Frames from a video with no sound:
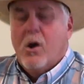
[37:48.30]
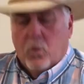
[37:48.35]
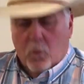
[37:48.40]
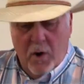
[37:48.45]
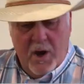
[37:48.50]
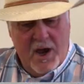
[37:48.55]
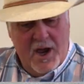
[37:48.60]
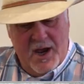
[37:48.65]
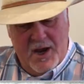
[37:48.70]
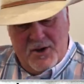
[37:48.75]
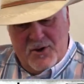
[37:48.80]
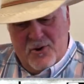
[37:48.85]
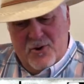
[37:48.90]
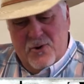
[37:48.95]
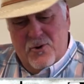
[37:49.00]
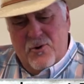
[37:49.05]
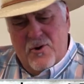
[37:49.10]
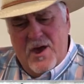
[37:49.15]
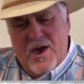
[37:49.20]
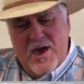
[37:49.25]
When
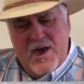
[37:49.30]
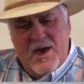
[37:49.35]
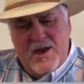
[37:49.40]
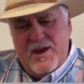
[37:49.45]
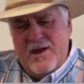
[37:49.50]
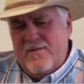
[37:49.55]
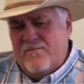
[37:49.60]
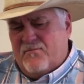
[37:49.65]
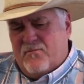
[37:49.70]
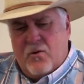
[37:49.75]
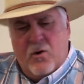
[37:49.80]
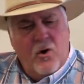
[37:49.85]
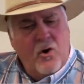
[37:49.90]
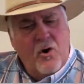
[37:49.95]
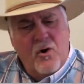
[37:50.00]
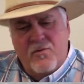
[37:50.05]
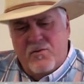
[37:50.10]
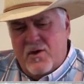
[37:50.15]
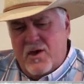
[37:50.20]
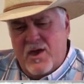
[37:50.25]
you're ready
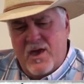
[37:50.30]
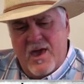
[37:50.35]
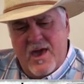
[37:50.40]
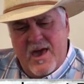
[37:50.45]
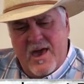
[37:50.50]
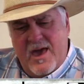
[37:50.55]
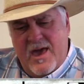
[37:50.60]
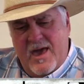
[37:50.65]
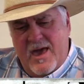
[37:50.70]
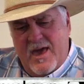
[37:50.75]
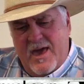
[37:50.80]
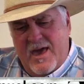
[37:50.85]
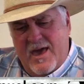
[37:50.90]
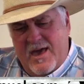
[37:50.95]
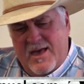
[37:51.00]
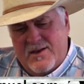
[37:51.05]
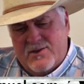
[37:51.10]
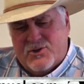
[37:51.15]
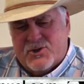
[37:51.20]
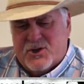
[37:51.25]
for the
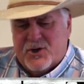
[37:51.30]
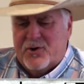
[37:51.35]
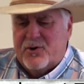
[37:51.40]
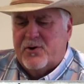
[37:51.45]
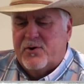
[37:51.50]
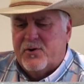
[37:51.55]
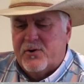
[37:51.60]
answer,